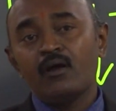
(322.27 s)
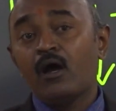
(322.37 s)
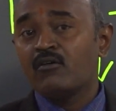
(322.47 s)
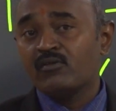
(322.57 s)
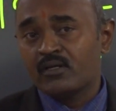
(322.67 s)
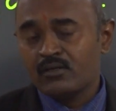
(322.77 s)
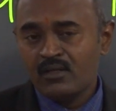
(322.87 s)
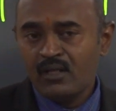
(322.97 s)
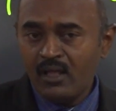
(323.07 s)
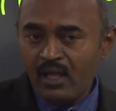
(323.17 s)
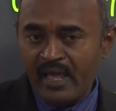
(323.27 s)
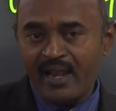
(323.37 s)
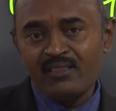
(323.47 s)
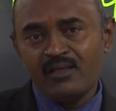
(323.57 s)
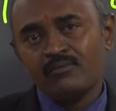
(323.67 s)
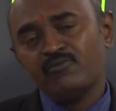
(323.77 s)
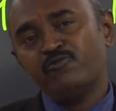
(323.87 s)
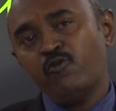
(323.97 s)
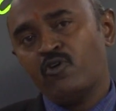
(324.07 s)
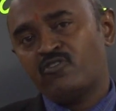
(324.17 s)
However, another
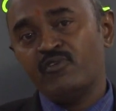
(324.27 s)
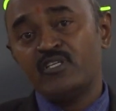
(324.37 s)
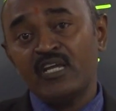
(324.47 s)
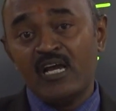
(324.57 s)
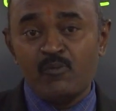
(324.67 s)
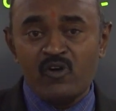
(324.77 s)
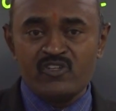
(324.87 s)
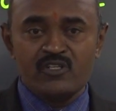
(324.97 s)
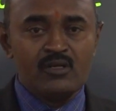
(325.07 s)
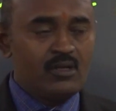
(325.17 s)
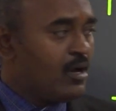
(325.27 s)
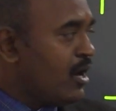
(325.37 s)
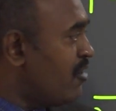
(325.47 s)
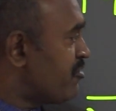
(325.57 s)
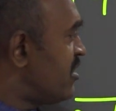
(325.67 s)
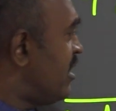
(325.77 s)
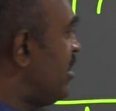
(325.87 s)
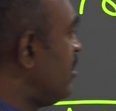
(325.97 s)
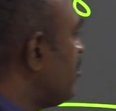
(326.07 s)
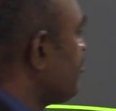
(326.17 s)
force which emerged after the
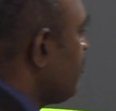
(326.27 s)
end of